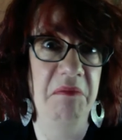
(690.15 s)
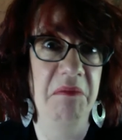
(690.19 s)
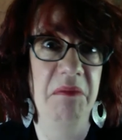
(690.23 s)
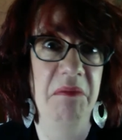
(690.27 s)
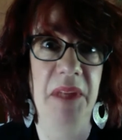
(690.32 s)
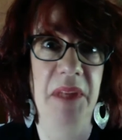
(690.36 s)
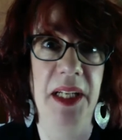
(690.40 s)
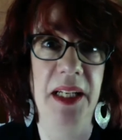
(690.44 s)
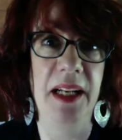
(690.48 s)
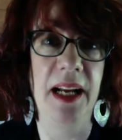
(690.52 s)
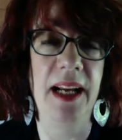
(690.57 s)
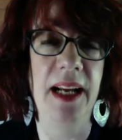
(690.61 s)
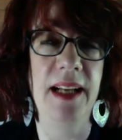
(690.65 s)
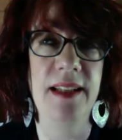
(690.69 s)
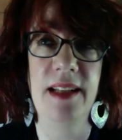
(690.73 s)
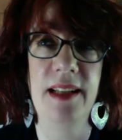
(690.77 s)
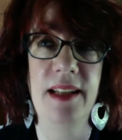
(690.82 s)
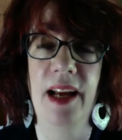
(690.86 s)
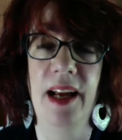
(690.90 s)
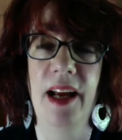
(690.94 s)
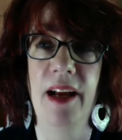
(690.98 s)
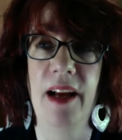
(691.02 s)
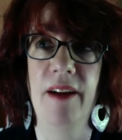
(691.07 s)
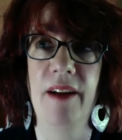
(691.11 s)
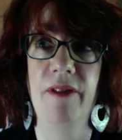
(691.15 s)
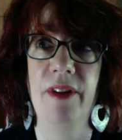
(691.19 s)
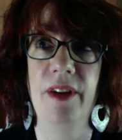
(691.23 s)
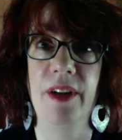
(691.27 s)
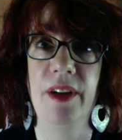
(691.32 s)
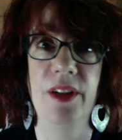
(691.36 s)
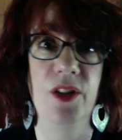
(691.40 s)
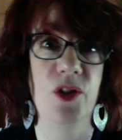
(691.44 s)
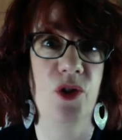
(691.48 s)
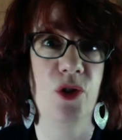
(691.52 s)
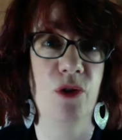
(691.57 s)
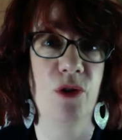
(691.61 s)
Like I had to have a
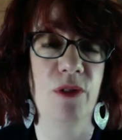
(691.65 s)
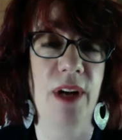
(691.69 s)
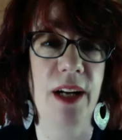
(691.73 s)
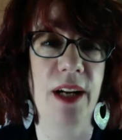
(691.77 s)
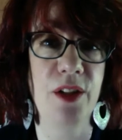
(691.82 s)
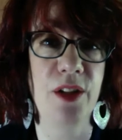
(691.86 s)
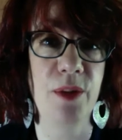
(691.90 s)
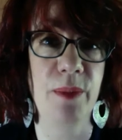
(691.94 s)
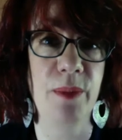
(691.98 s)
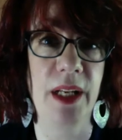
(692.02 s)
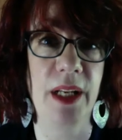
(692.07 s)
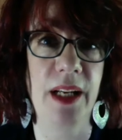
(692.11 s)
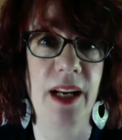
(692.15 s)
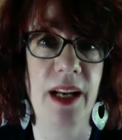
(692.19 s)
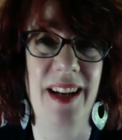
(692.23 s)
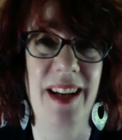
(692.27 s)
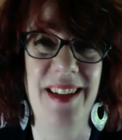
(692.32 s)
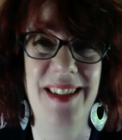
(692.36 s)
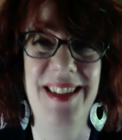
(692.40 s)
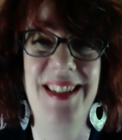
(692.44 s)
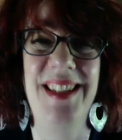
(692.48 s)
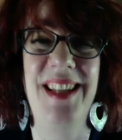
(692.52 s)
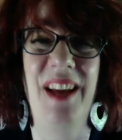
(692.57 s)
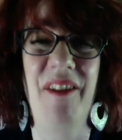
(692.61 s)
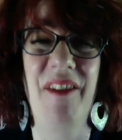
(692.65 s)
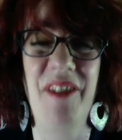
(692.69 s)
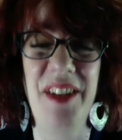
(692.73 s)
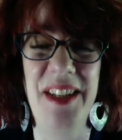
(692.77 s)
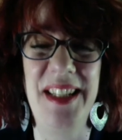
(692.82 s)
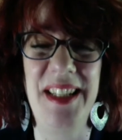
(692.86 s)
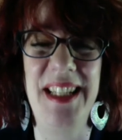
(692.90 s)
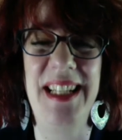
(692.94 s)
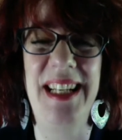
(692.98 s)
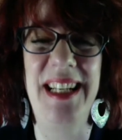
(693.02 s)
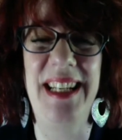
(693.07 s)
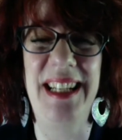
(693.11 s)
hysterectomy. I had
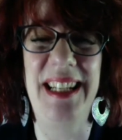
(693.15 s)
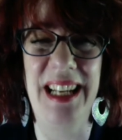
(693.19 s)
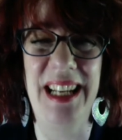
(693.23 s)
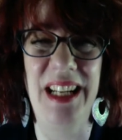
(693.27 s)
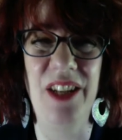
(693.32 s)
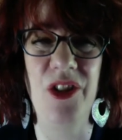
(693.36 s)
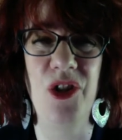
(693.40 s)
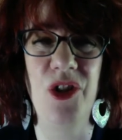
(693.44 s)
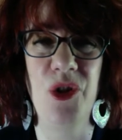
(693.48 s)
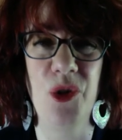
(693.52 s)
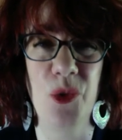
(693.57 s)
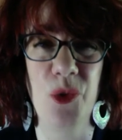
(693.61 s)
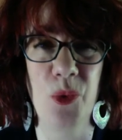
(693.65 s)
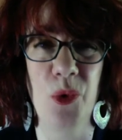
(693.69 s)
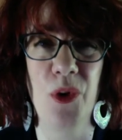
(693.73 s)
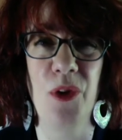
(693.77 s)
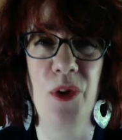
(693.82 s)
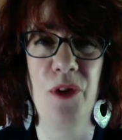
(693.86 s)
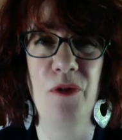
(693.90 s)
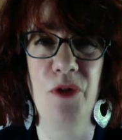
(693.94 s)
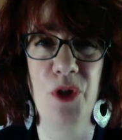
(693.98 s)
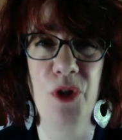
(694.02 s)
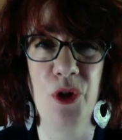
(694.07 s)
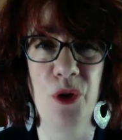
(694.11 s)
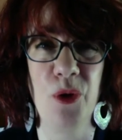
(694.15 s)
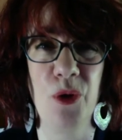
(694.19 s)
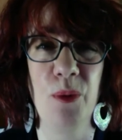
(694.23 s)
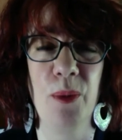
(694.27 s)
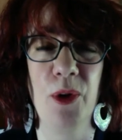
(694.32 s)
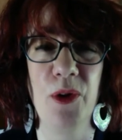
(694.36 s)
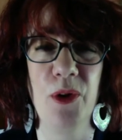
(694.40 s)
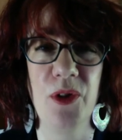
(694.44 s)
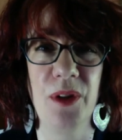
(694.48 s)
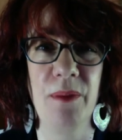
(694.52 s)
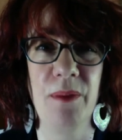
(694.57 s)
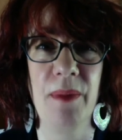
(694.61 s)
17 inches worth of
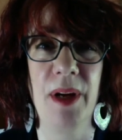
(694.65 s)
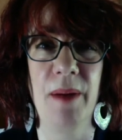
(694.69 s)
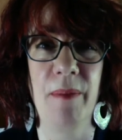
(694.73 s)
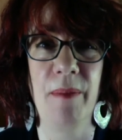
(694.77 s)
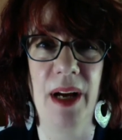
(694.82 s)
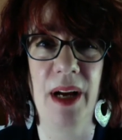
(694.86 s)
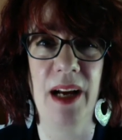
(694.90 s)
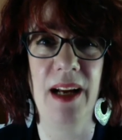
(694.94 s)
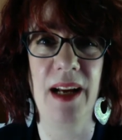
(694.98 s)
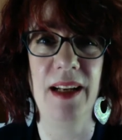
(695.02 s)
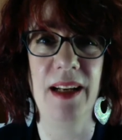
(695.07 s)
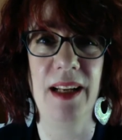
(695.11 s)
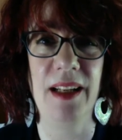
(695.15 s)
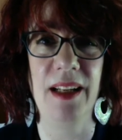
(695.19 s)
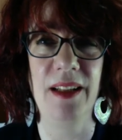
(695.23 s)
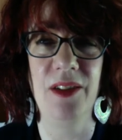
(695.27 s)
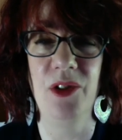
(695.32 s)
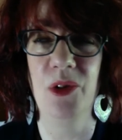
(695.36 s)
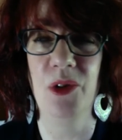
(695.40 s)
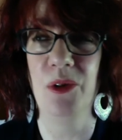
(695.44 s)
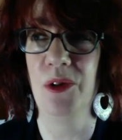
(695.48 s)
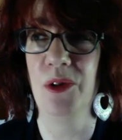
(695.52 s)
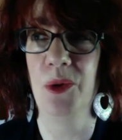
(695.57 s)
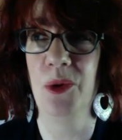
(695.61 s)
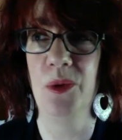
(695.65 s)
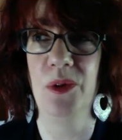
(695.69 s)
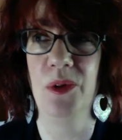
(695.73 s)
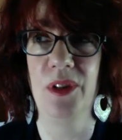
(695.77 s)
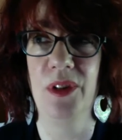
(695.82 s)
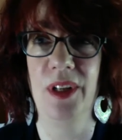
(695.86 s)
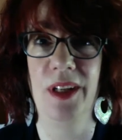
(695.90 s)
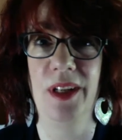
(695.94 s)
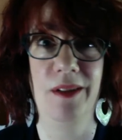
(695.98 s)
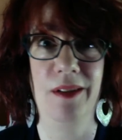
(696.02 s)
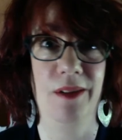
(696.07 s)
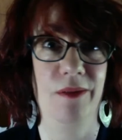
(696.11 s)
tumors in my body. So this was
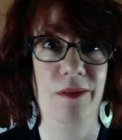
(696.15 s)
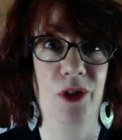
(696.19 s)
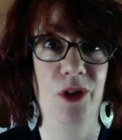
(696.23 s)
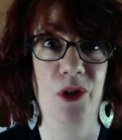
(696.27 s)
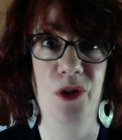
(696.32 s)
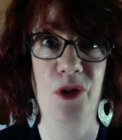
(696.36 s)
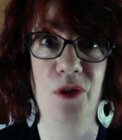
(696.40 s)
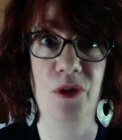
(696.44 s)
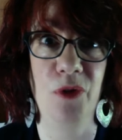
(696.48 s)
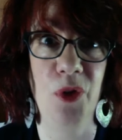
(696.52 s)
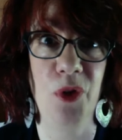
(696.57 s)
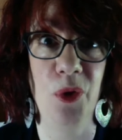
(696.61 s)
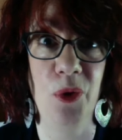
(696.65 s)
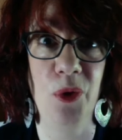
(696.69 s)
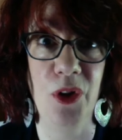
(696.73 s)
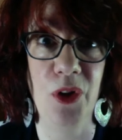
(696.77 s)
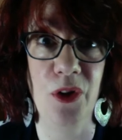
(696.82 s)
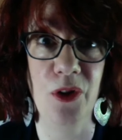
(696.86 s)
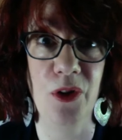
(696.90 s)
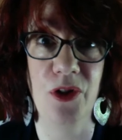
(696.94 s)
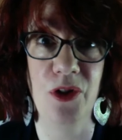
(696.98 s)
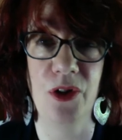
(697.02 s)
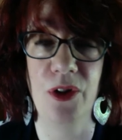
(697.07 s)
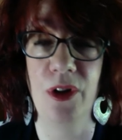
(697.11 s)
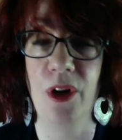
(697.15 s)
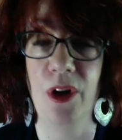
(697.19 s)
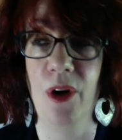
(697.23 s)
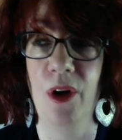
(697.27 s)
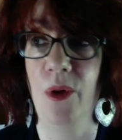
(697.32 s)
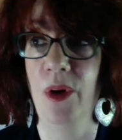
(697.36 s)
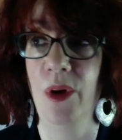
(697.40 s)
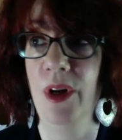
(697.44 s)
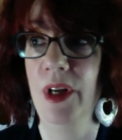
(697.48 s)
like just a few years ago.